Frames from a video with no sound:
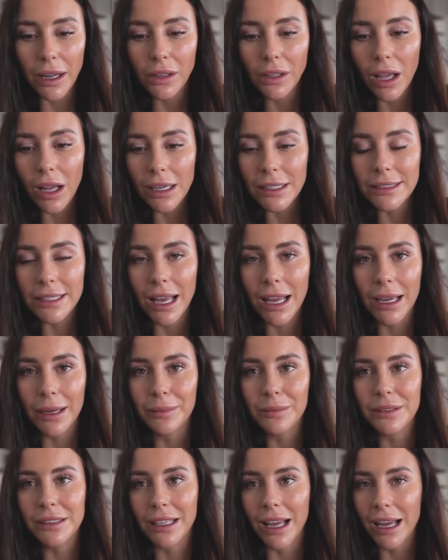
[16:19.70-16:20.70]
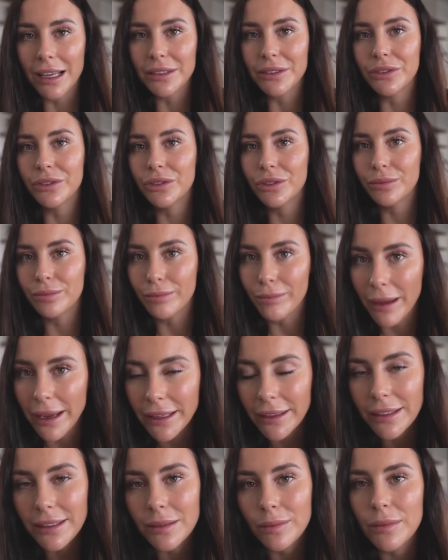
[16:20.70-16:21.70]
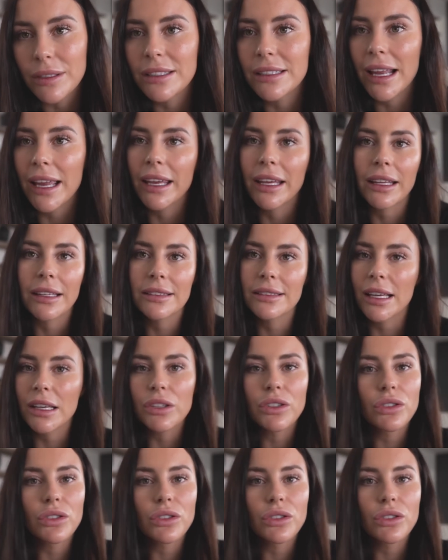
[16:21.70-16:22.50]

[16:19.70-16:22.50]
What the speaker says: a lot of times, guys make this mistake and say,